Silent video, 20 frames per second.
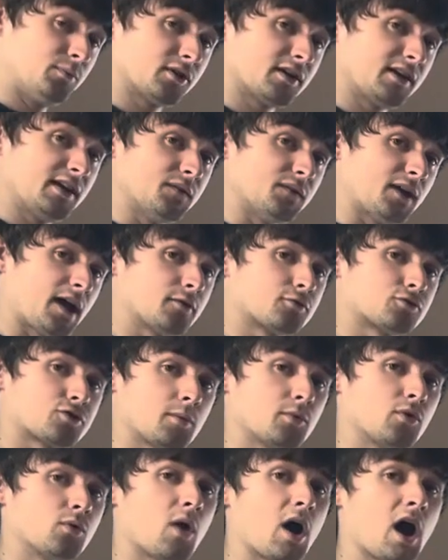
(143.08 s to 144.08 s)
can even have
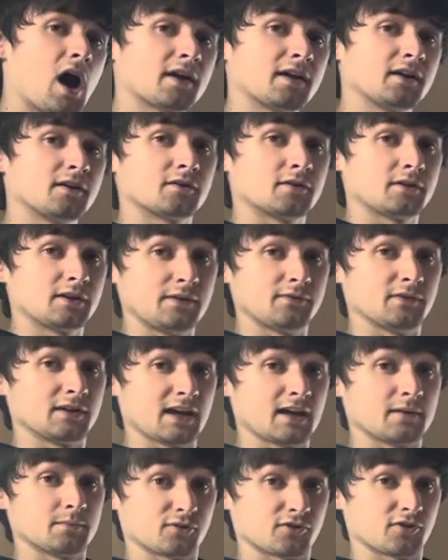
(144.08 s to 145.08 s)
trouble walking or even
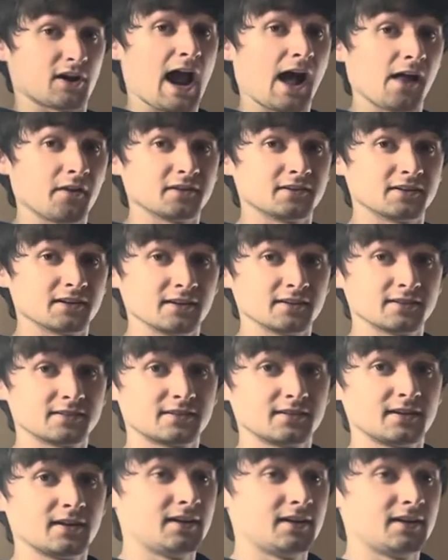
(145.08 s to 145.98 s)
get paralysis.